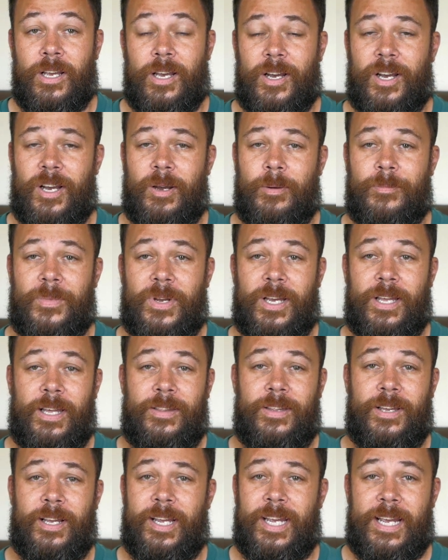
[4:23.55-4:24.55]
I
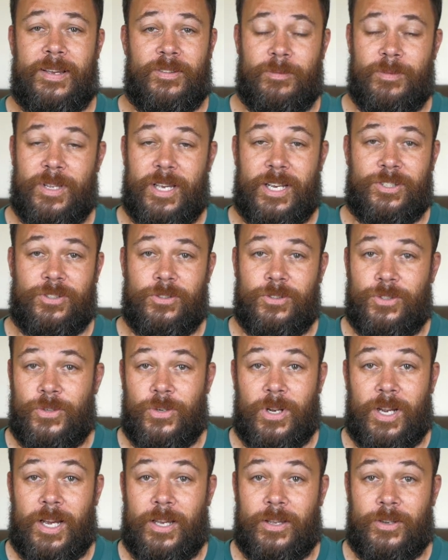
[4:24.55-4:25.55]
think I gave them the extra
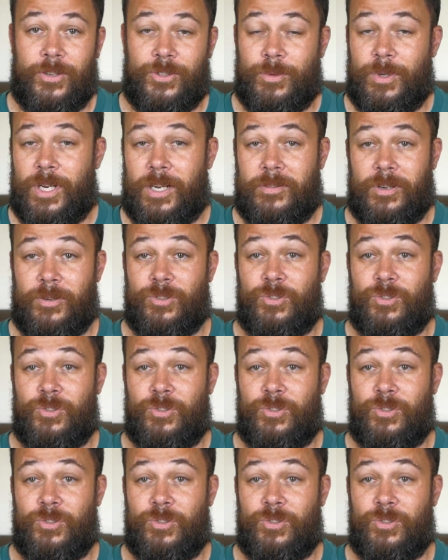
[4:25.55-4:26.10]
$2, whatever.